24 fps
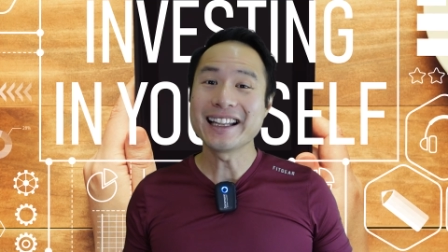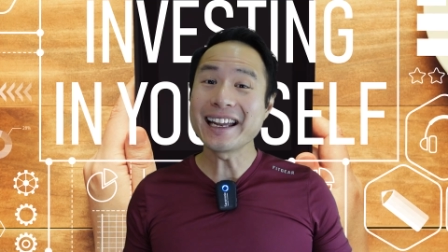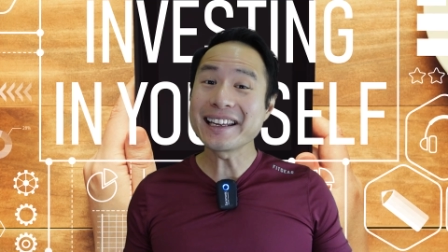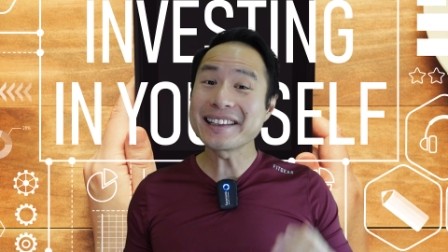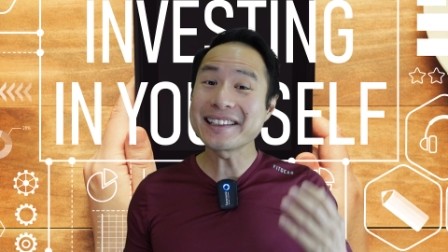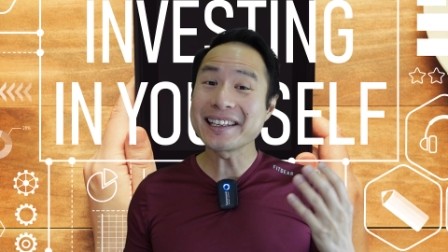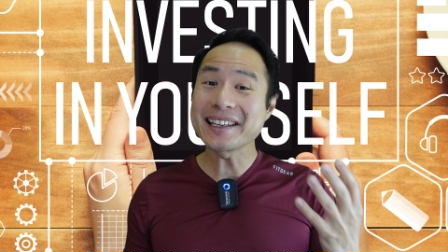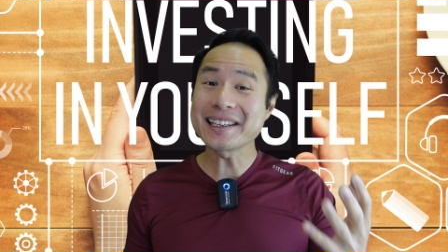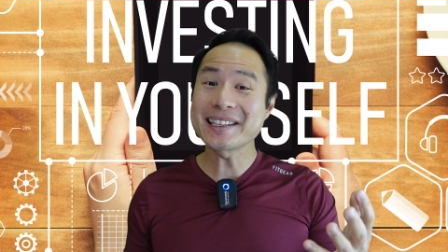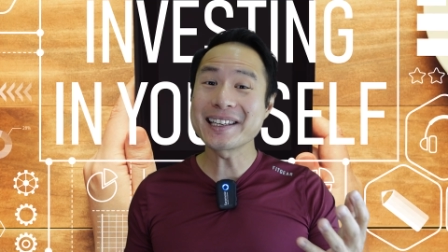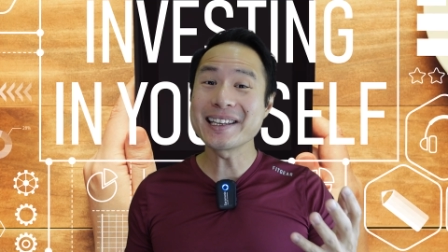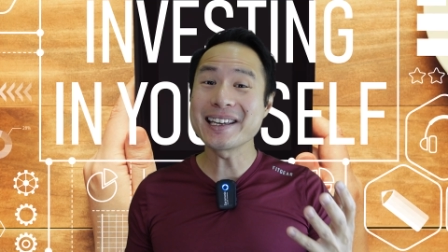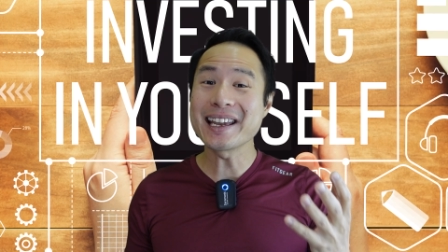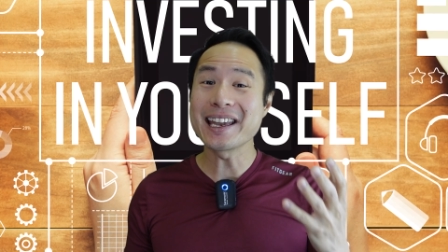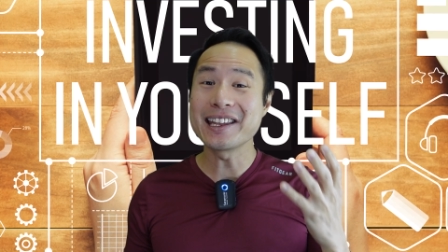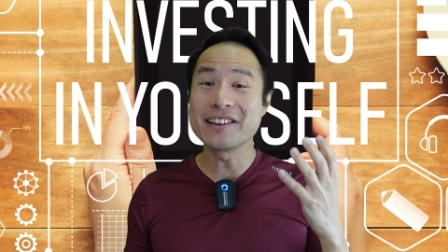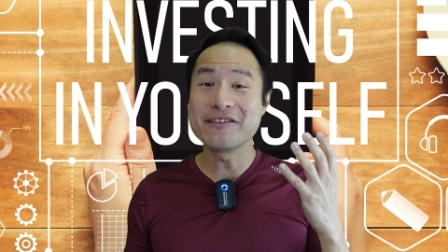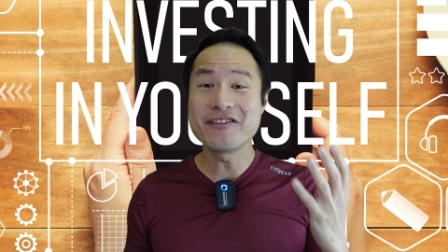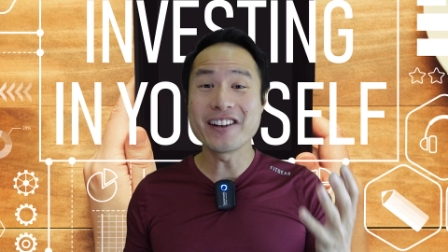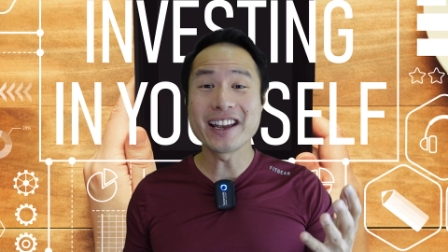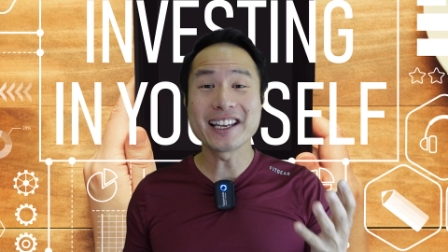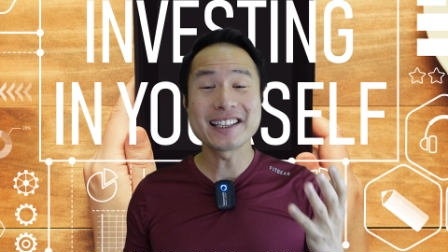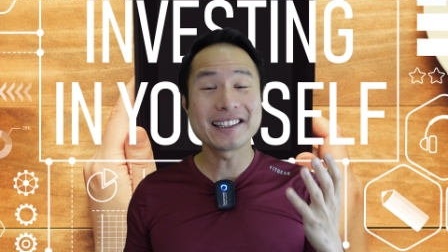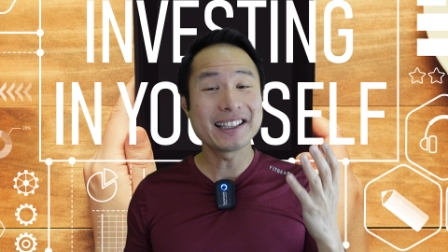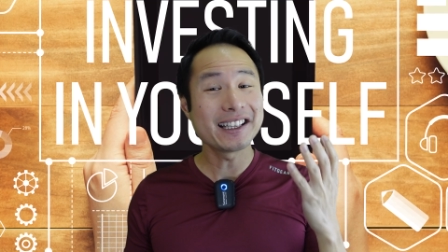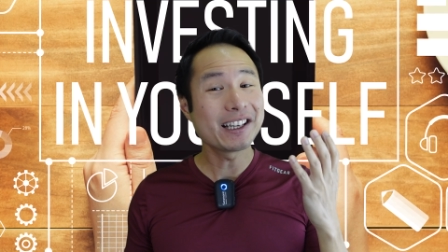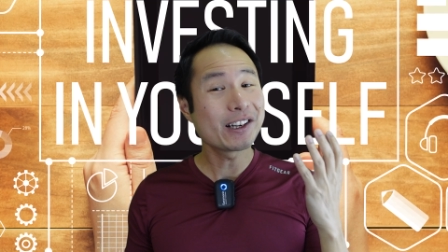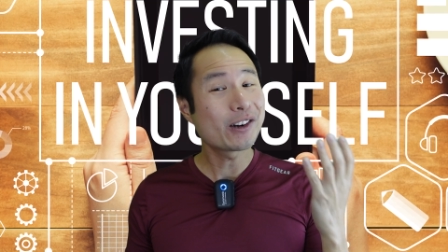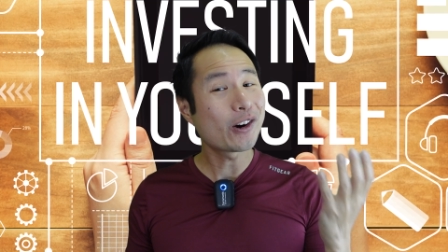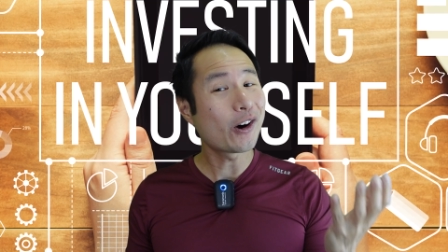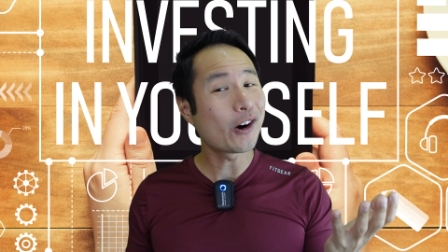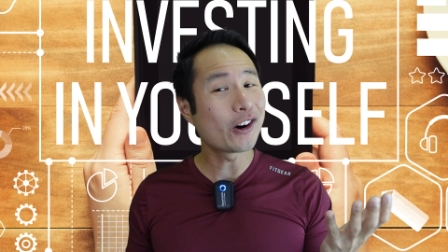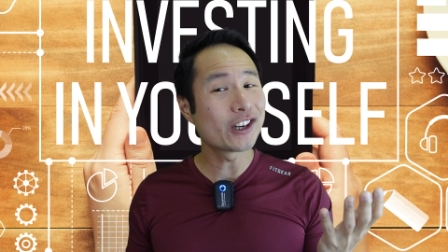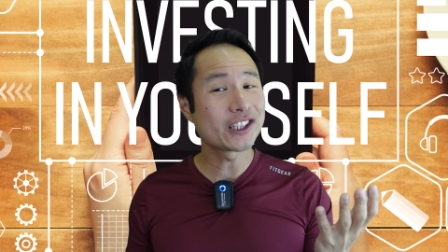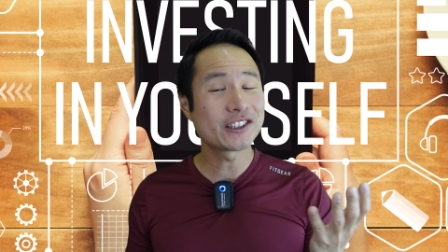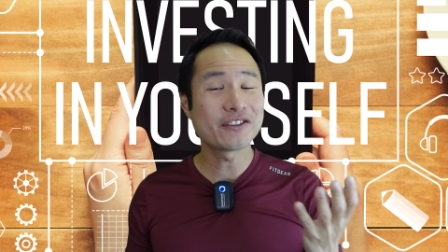Like taking an investing
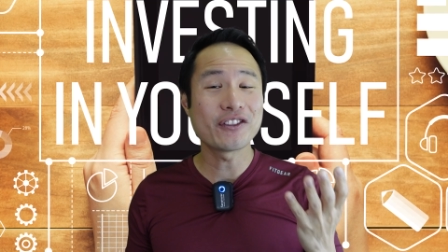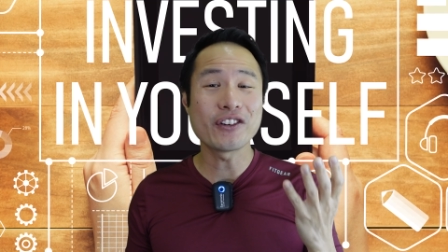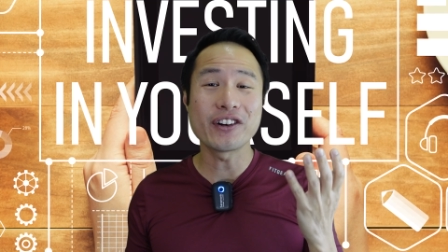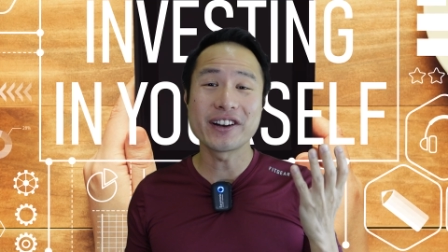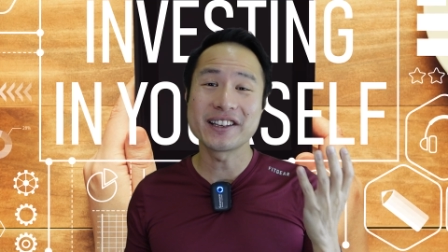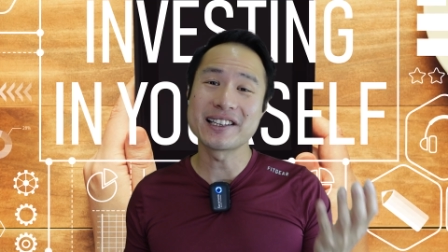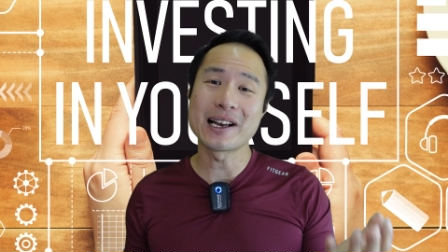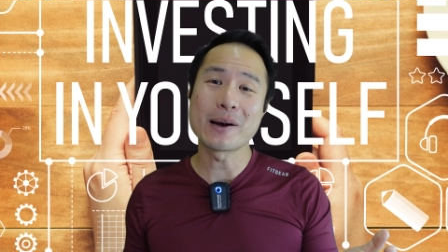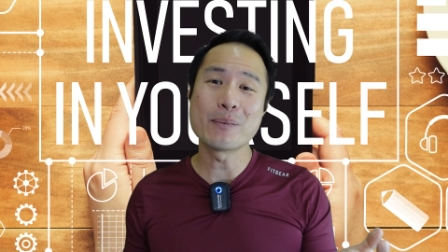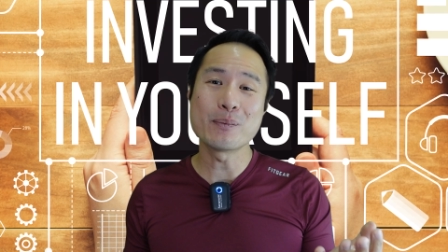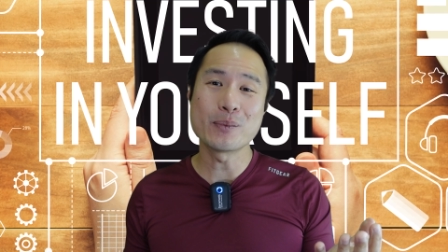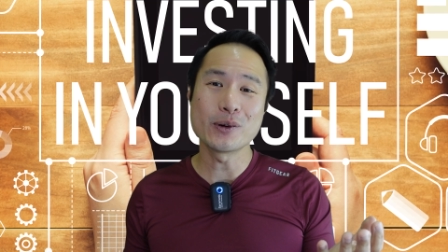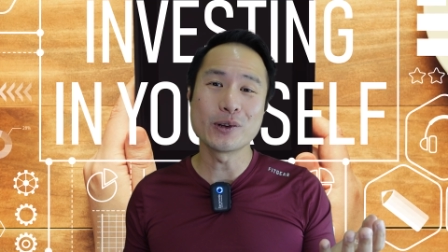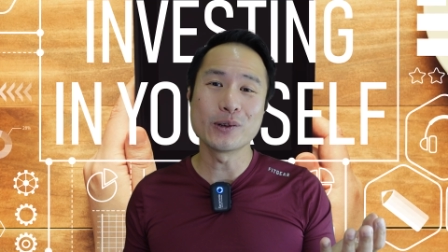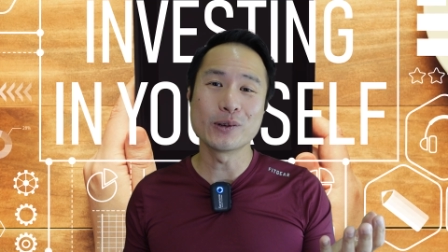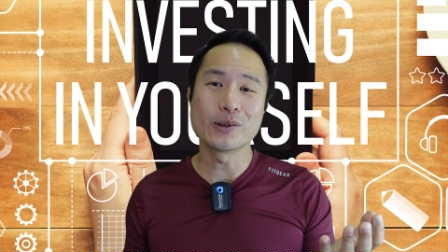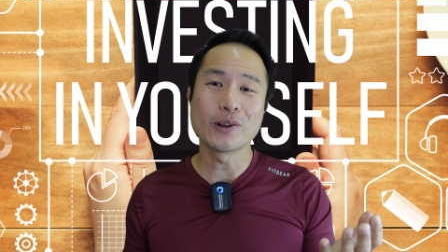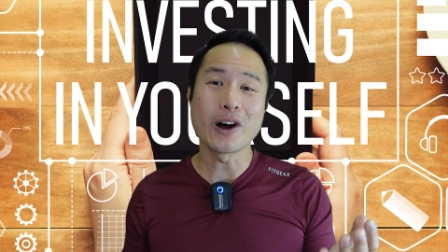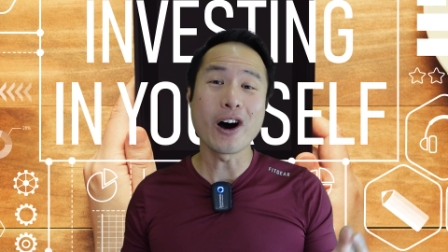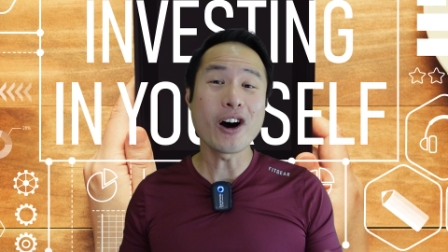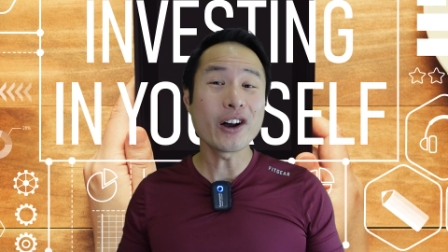course, for example,